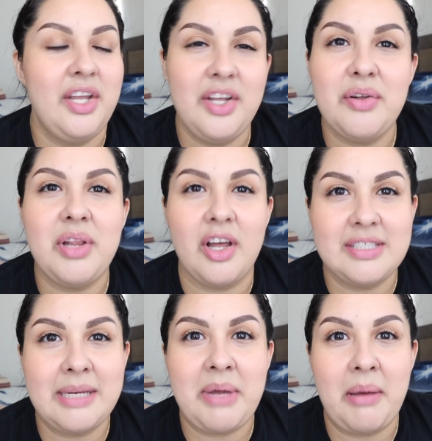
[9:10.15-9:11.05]
you know, a long
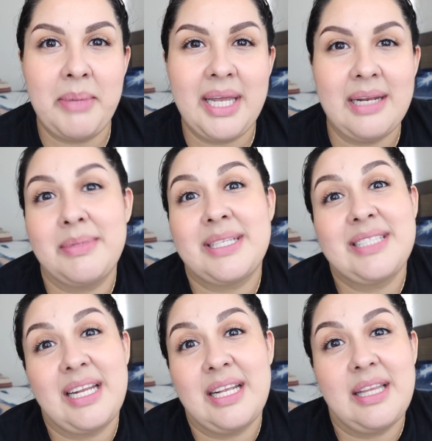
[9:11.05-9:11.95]
time coming, and I'm
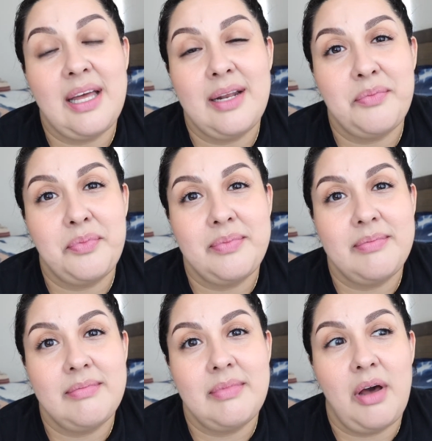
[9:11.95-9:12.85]
excited that
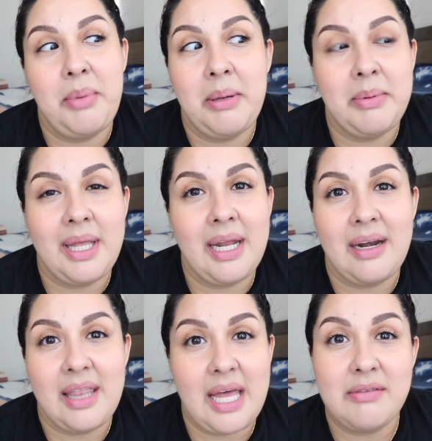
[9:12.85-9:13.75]
I'll be able to get
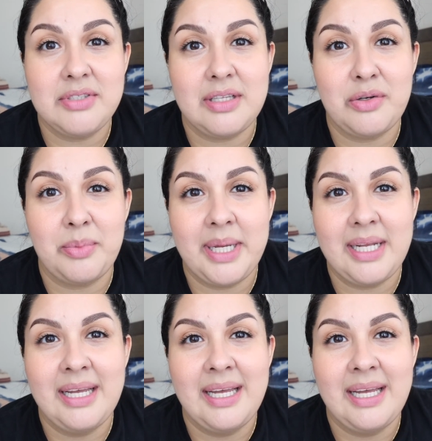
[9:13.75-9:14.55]
out of the house a little bit.